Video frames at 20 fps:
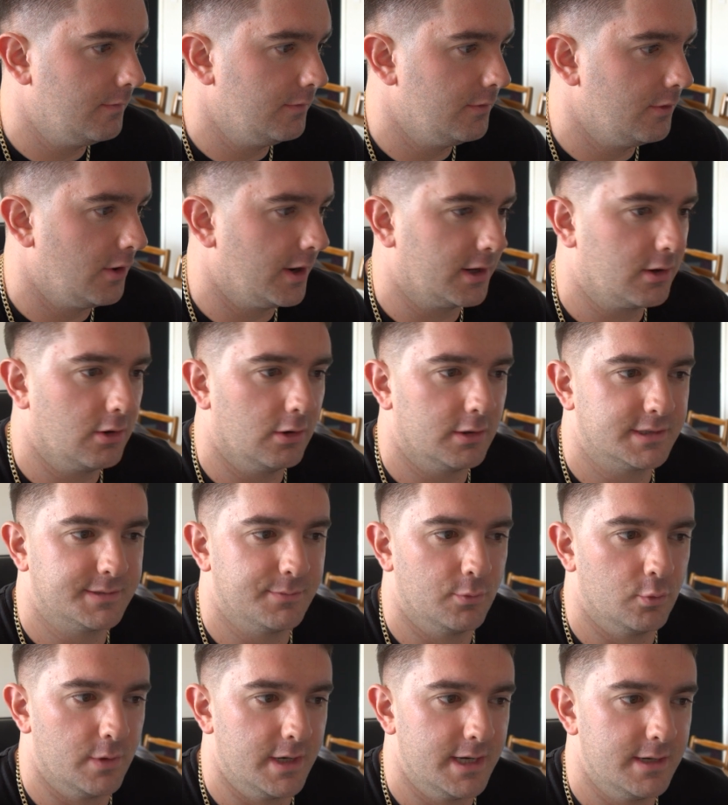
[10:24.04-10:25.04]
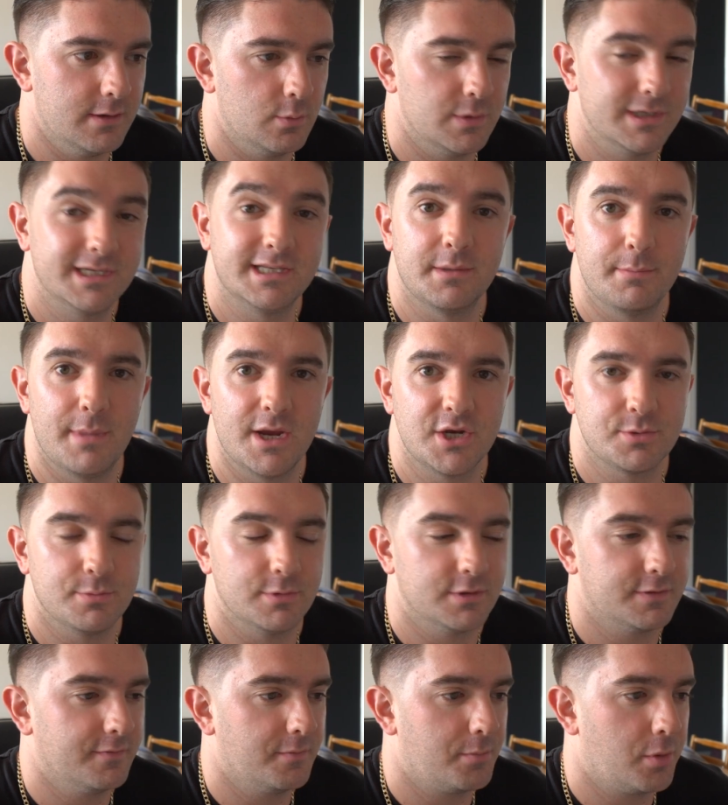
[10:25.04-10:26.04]
nine o'clock this morning. We did the
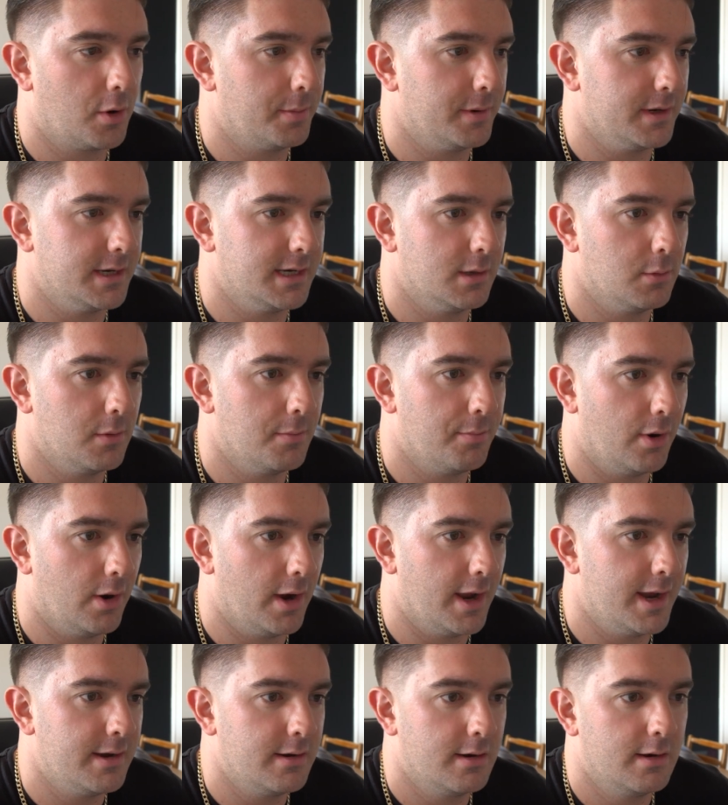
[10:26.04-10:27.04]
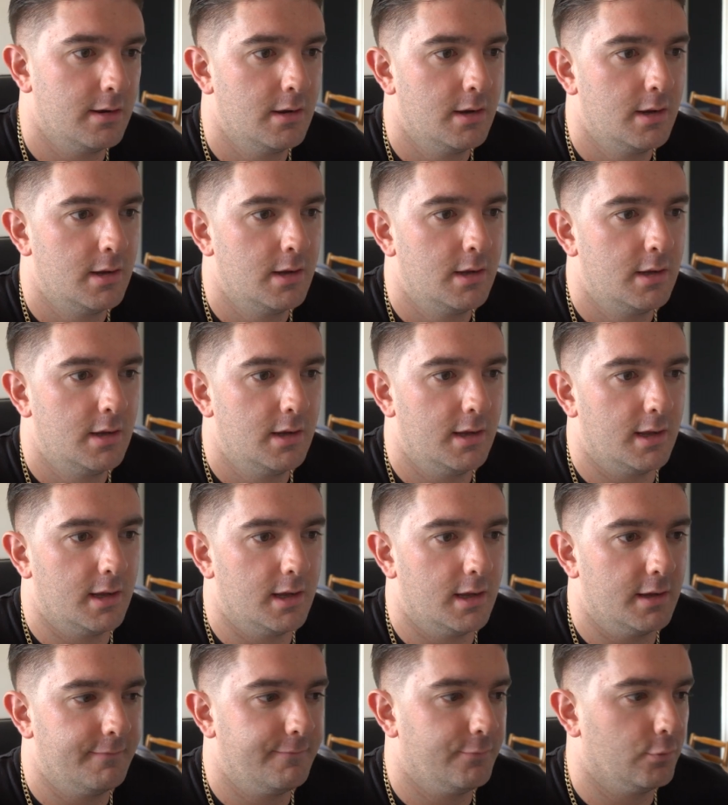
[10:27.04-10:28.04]
measurements of a property that we're buying.
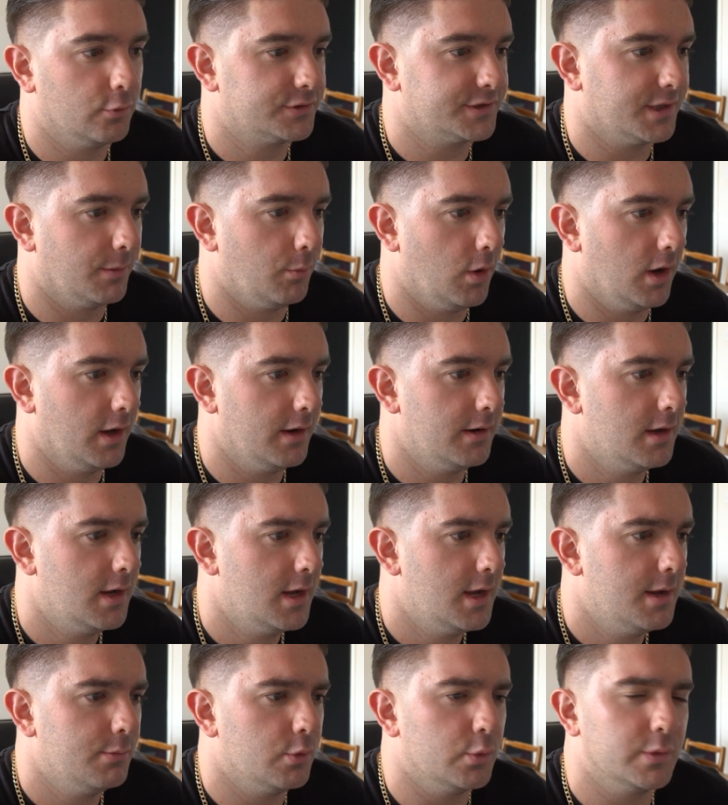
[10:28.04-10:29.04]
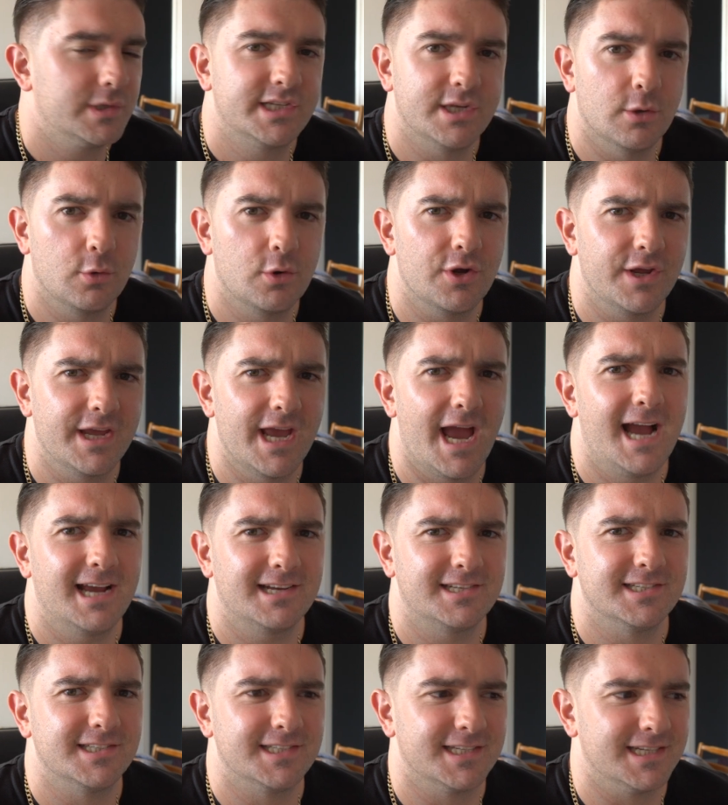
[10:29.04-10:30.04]
Uh, for someone, but we still couldn't get
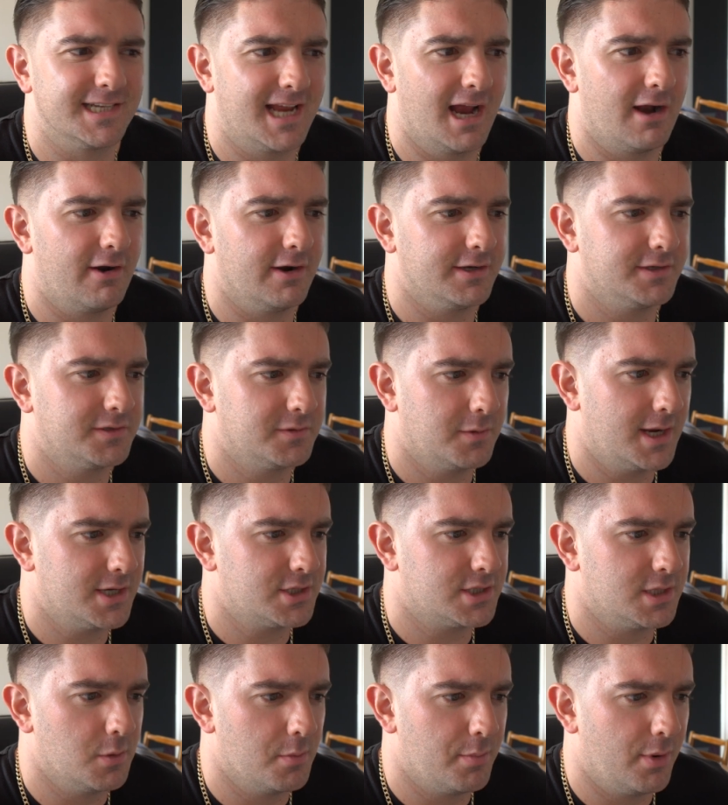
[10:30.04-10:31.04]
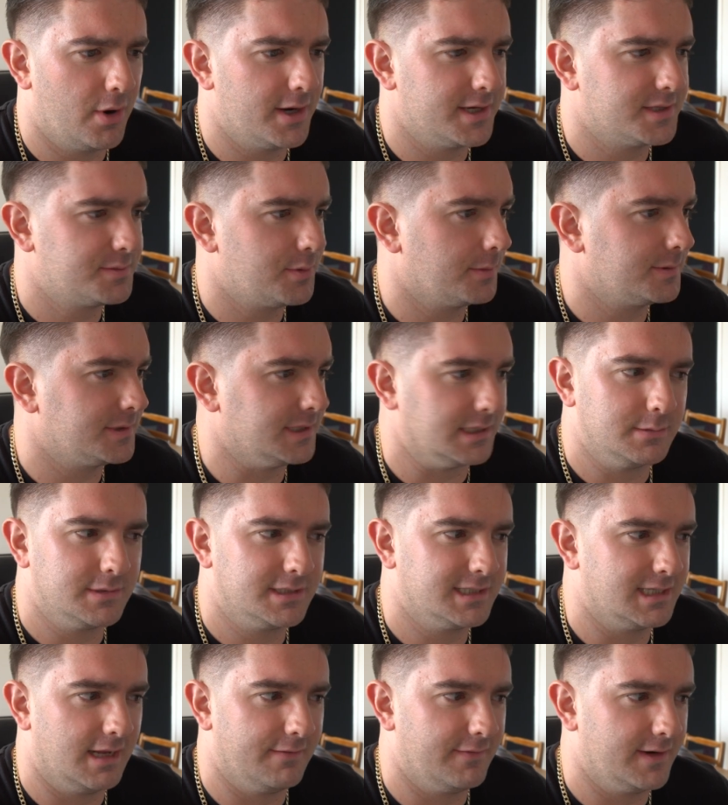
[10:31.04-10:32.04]
access to the garage. So actually we're buying this property and we
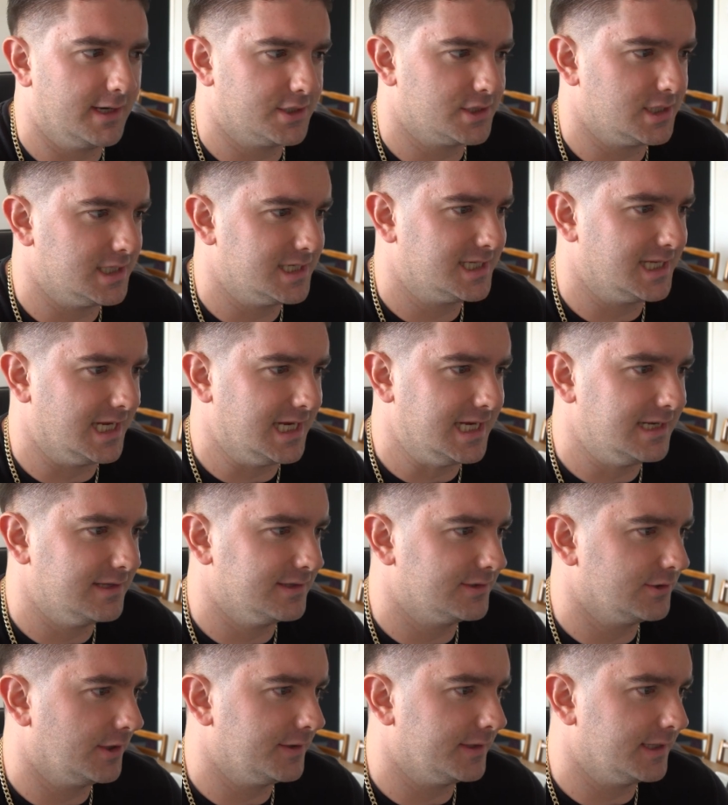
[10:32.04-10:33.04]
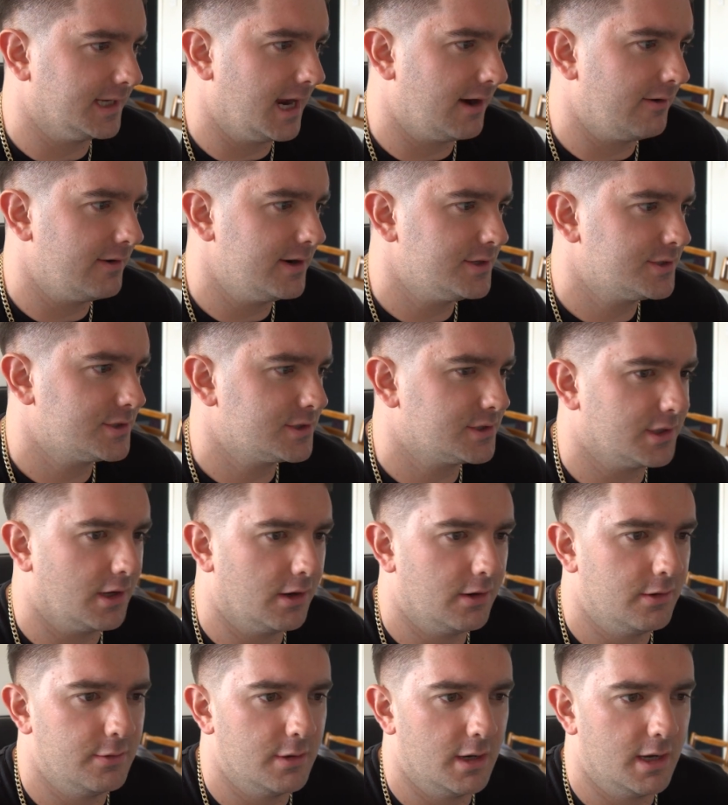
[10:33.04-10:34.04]
still haven't actually seen inside the garage,
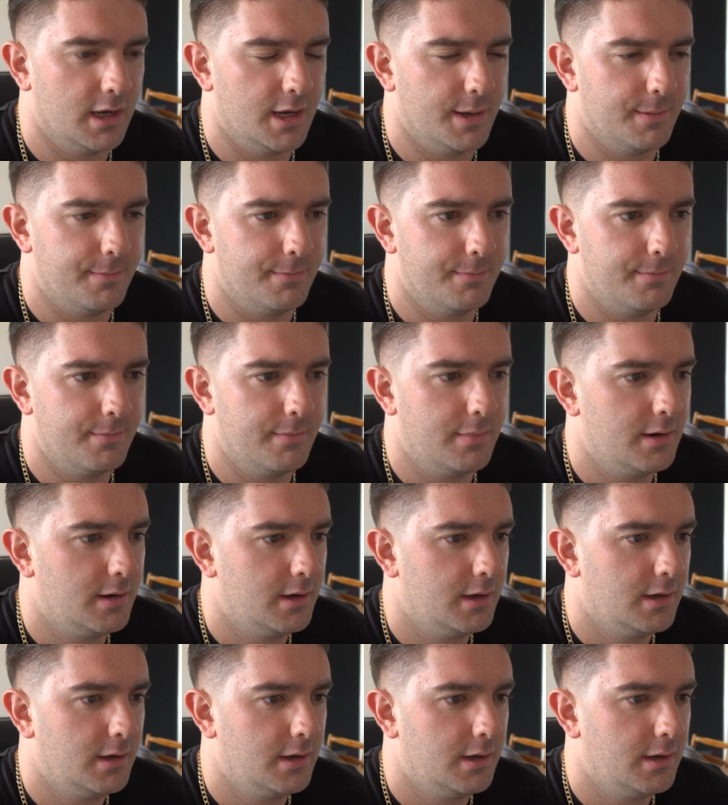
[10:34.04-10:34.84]
so um,